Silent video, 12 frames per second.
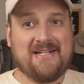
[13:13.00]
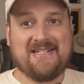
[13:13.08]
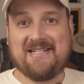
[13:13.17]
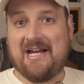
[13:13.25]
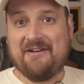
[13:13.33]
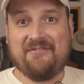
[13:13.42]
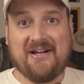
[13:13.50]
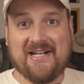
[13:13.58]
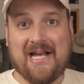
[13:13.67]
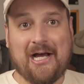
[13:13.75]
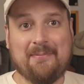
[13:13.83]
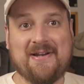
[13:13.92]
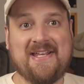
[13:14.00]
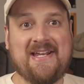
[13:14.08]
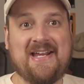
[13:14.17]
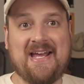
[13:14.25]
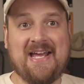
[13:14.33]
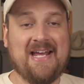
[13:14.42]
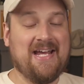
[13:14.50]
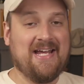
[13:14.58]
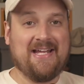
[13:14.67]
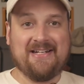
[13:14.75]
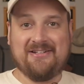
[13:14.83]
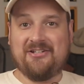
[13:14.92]
sci-fi comedy,
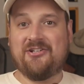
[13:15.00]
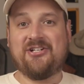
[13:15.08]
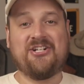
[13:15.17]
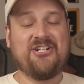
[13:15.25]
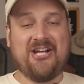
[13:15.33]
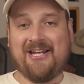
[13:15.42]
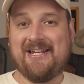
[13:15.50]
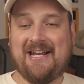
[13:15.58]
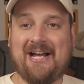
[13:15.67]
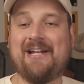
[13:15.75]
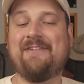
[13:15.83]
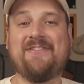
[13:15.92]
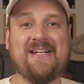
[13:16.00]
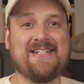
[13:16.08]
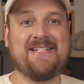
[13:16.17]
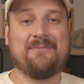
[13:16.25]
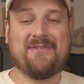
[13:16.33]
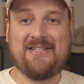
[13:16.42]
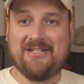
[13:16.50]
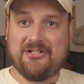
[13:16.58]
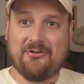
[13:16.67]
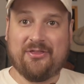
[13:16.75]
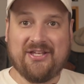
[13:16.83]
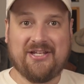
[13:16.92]
and you should check it out if that's something
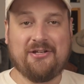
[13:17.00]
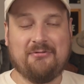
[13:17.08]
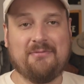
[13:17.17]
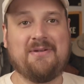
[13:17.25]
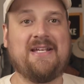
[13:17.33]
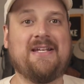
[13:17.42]
that you think you would be